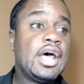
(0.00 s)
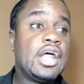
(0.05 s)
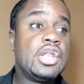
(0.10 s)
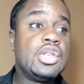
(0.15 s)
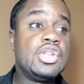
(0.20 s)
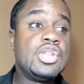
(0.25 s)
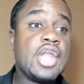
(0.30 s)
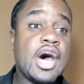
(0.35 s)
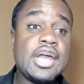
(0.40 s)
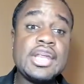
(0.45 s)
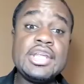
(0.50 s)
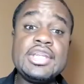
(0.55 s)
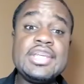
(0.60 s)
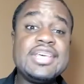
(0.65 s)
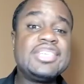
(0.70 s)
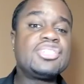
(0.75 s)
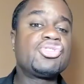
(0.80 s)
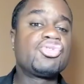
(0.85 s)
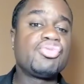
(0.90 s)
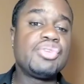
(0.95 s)
none of
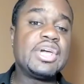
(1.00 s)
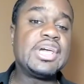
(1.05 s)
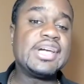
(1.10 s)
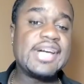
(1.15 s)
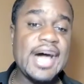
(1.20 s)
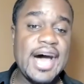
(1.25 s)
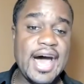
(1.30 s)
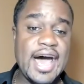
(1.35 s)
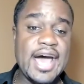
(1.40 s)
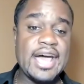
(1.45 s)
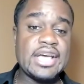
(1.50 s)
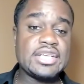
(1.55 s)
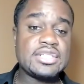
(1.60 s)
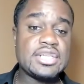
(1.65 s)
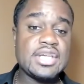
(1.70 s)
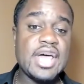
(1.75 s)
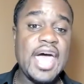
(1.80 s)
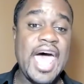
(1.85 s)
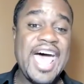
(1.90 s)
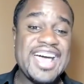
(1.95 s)
these three
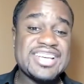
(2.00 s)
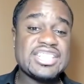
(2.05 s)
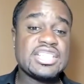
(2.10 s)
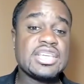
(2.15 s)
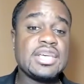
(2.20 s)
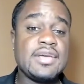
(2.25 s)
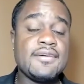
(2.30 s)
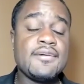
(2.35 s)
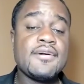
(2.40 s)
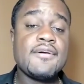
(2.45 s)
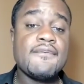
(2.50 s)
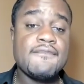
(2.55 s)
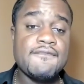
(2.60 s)
guys actually